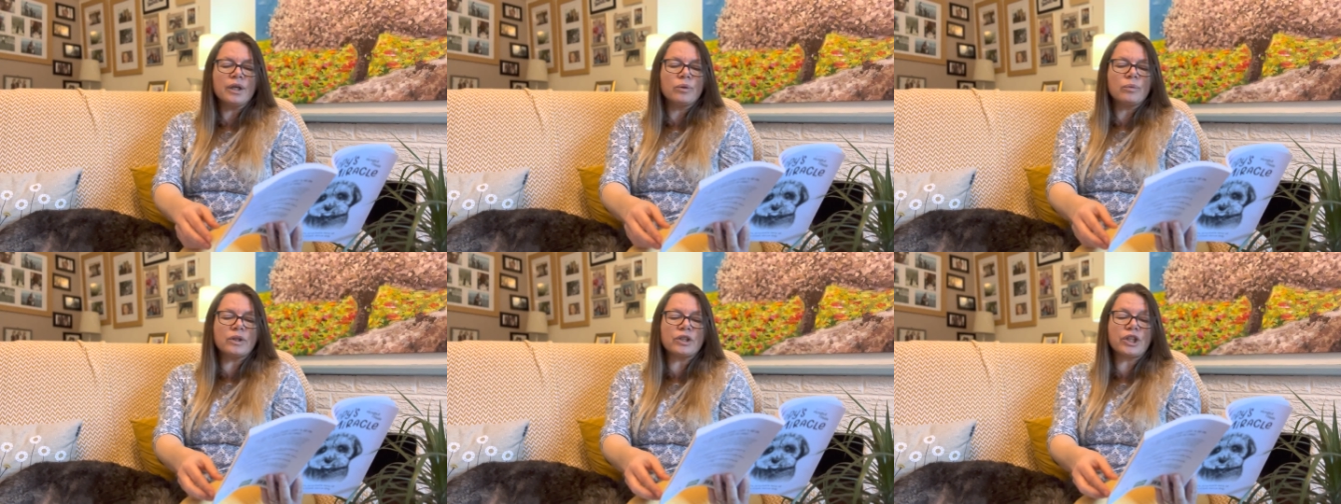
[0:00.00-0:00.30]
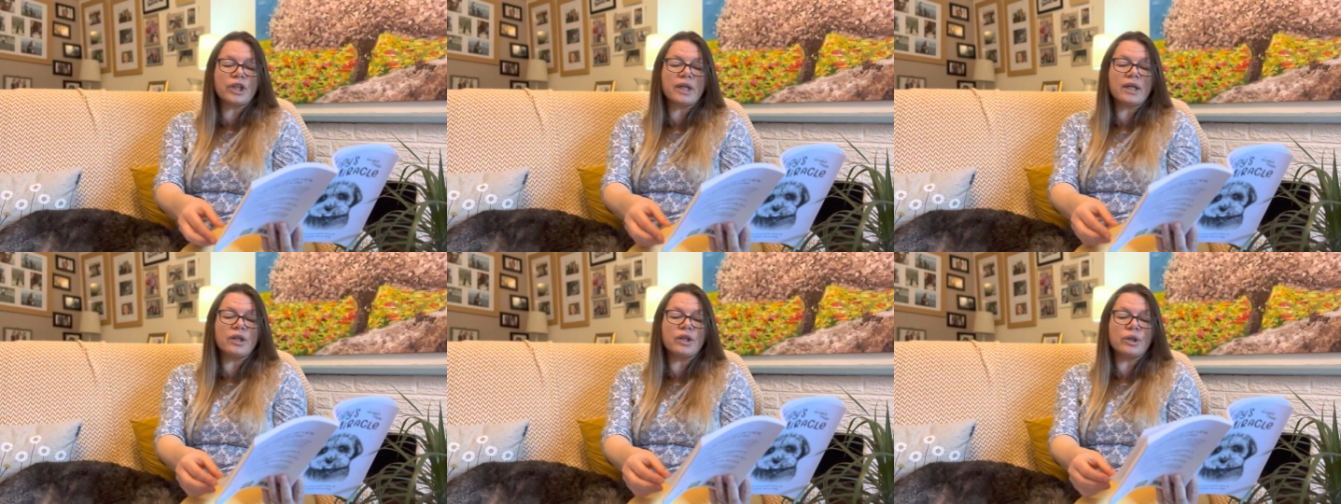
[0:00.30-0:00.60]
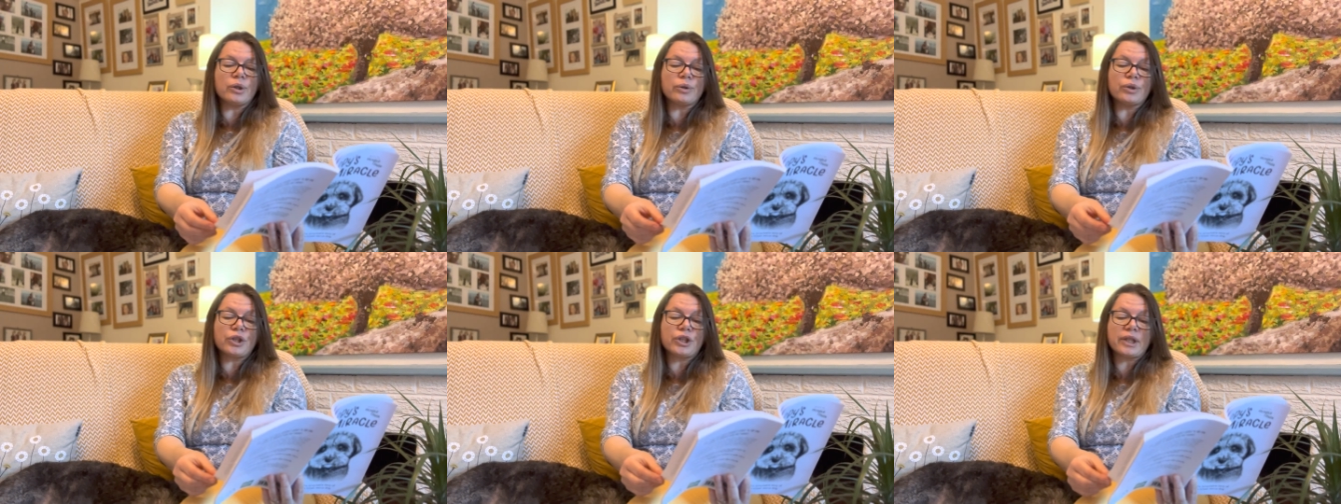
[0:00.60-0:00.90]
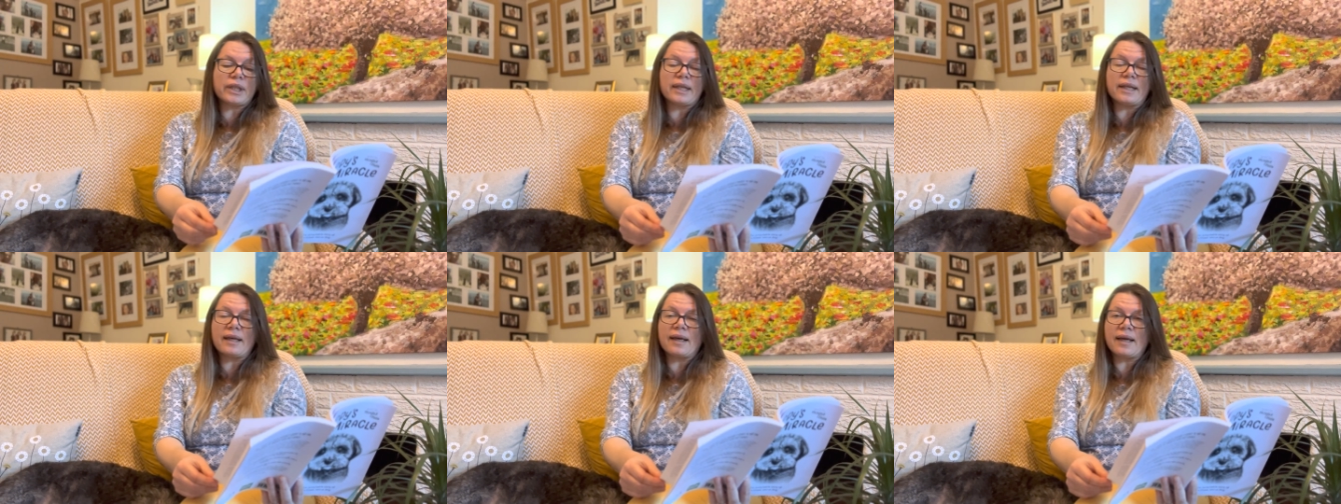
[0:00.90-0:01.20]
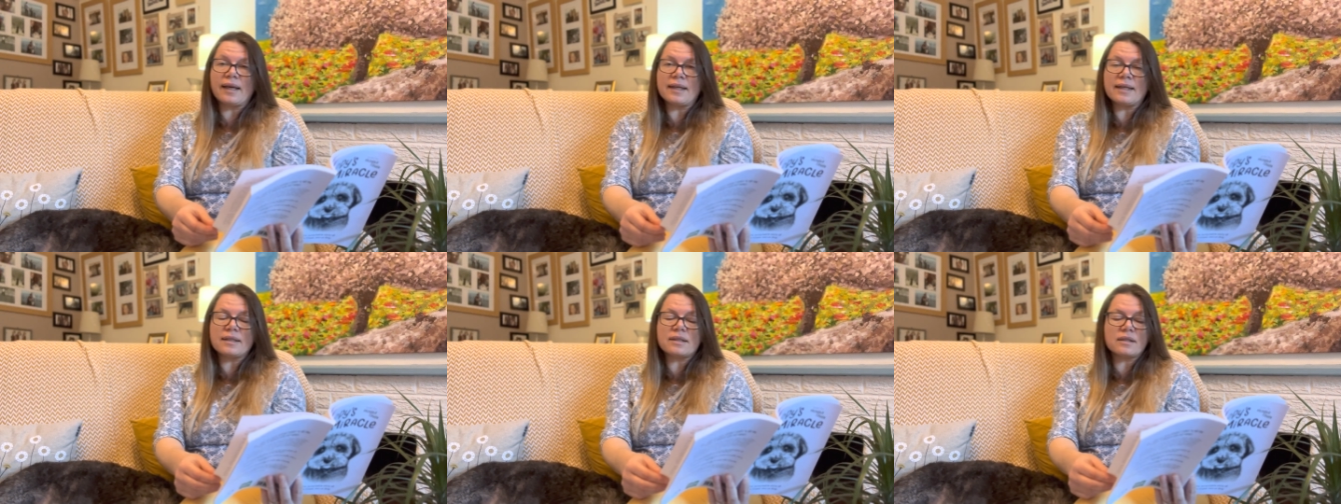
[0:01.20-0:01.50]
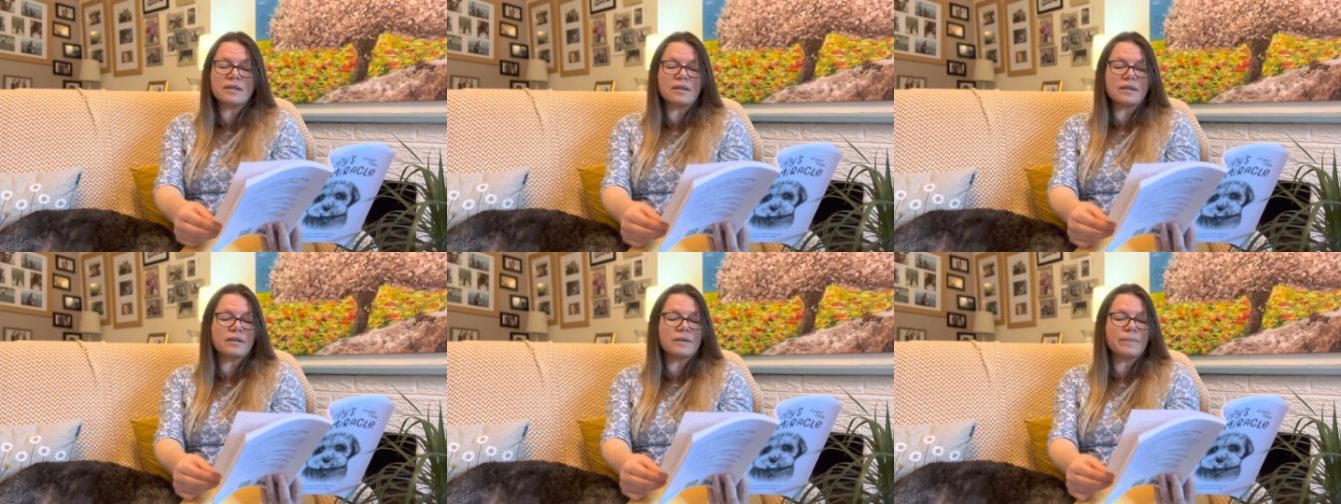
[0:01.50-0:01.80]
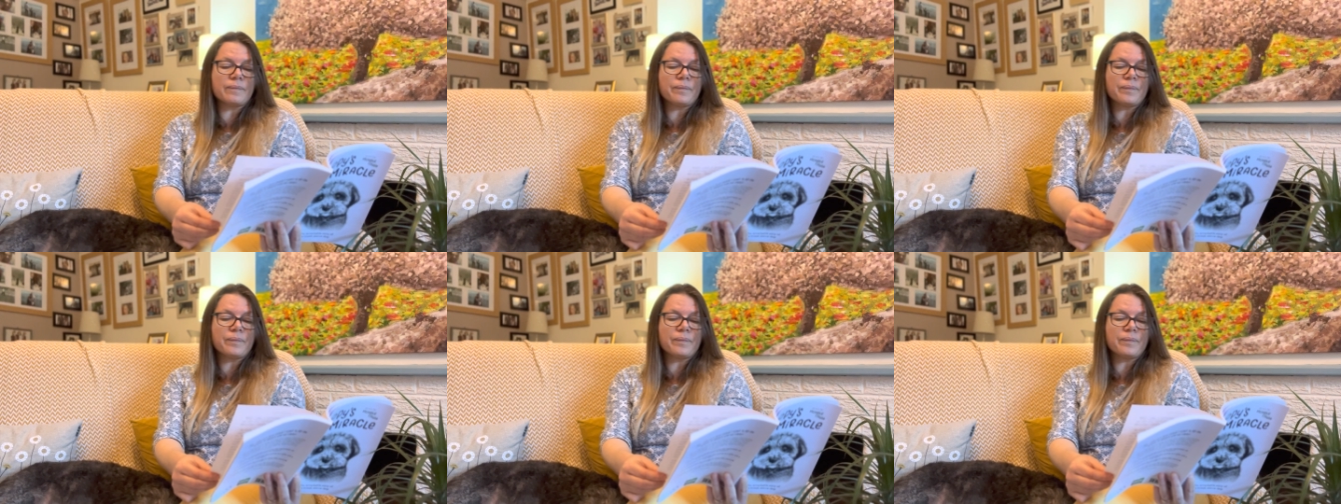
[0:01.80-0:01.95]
which he usually hated.